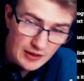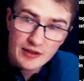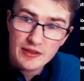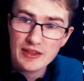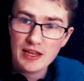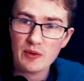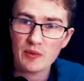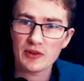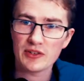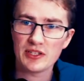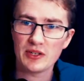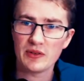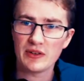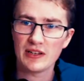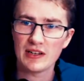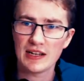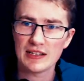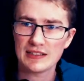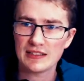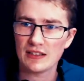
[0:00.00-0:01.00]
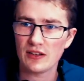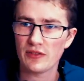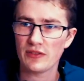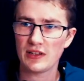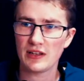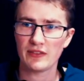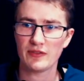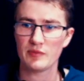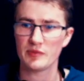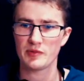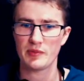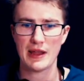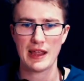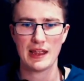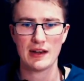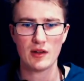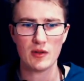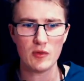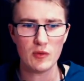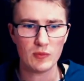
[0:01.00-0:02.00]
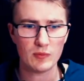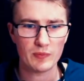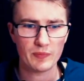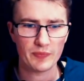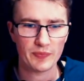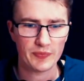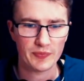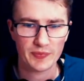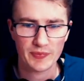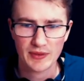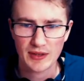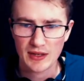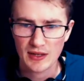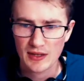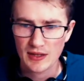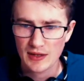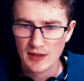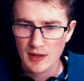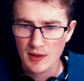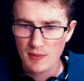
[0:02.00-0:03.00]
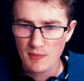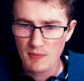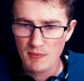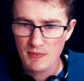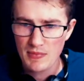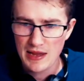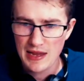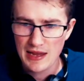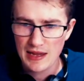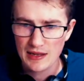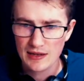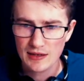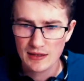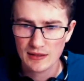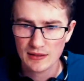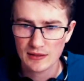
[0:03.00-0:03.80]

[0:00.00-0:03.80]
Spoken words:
that we're doing, nice little thing from Japan. Oh, man,